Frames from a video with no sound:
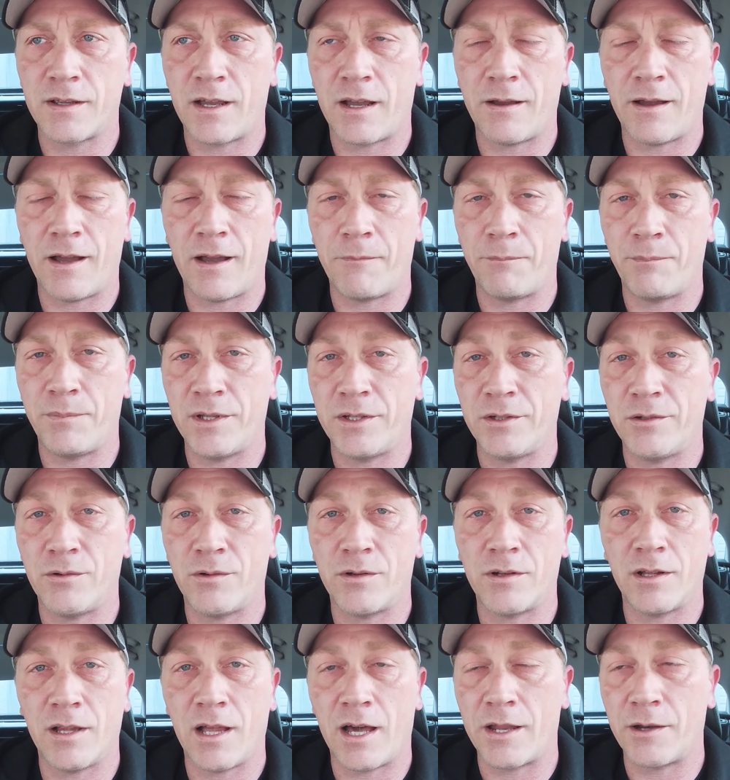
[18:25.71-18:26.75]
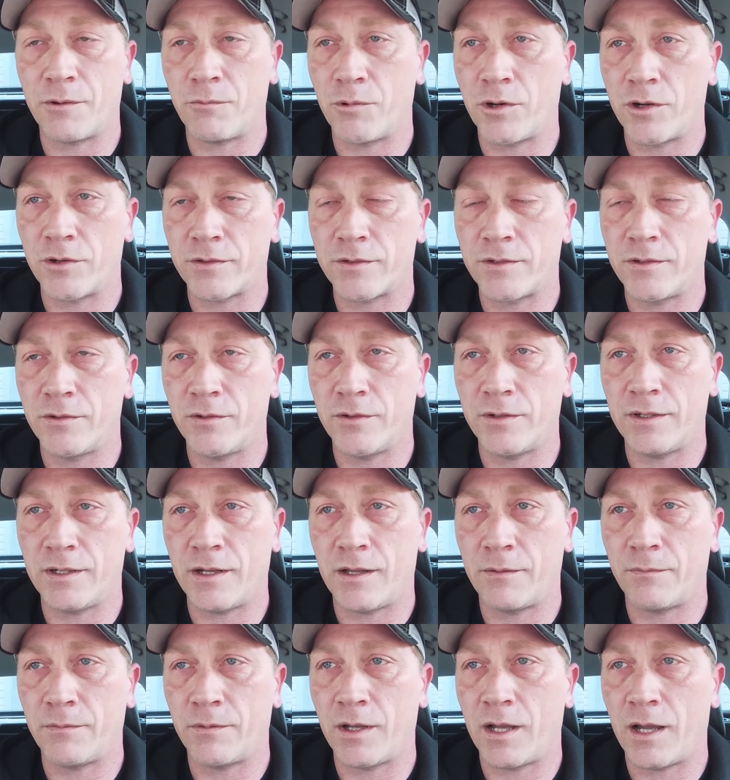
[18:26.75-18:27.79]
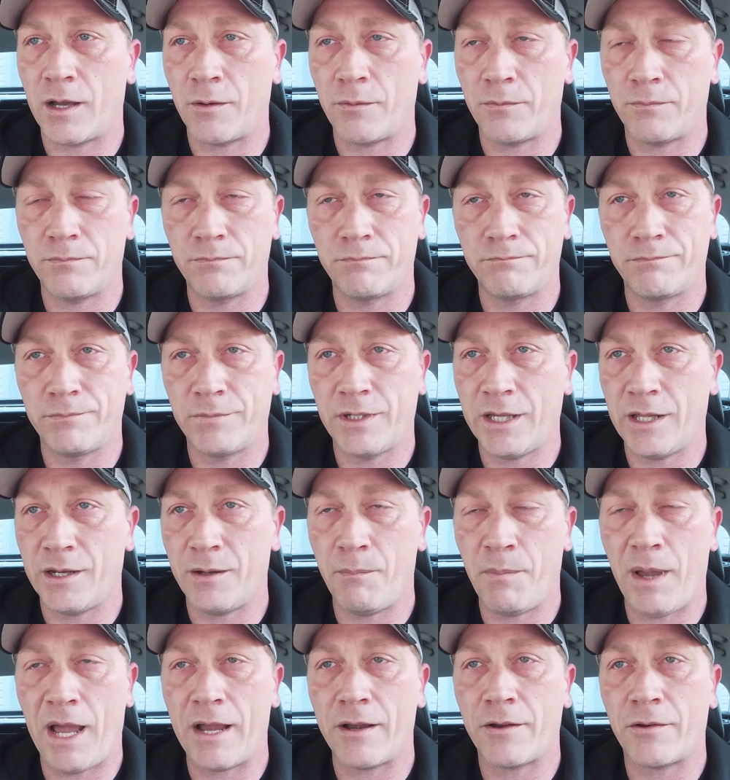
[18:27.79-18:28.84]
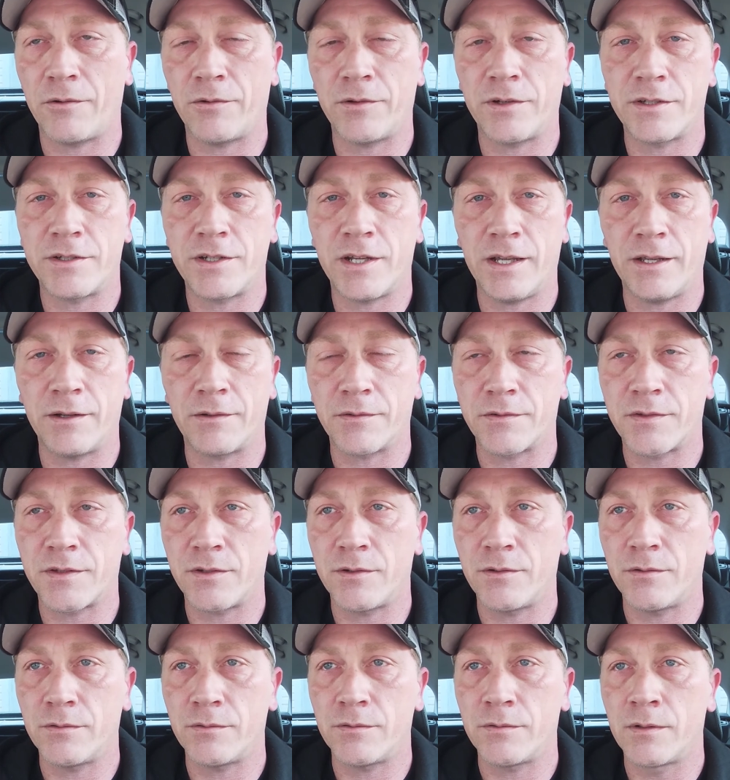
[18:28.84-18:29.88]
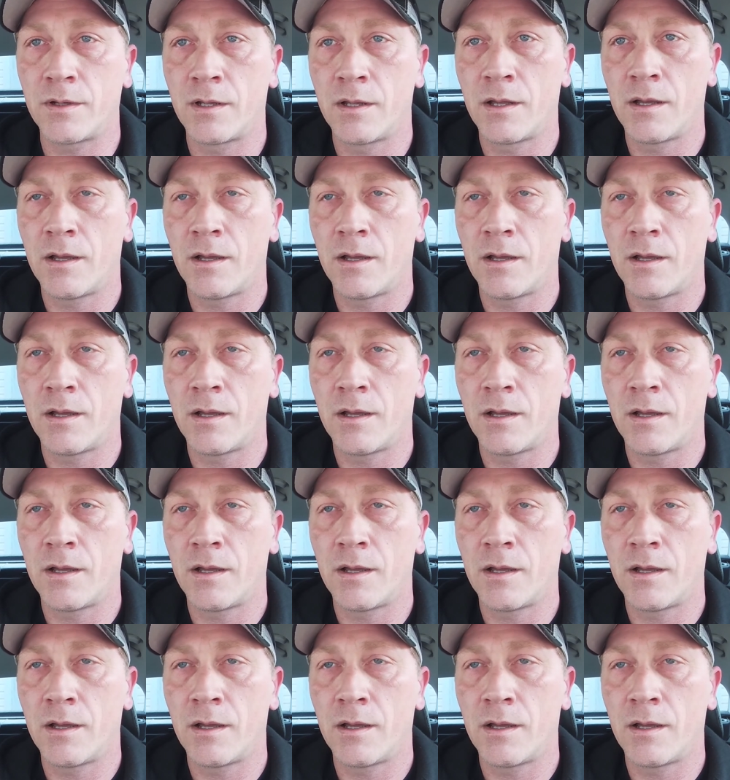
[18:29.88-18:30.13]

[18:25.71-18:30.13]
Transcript: I've been doing a lot of work to it, and I'll get it back on the channel soon.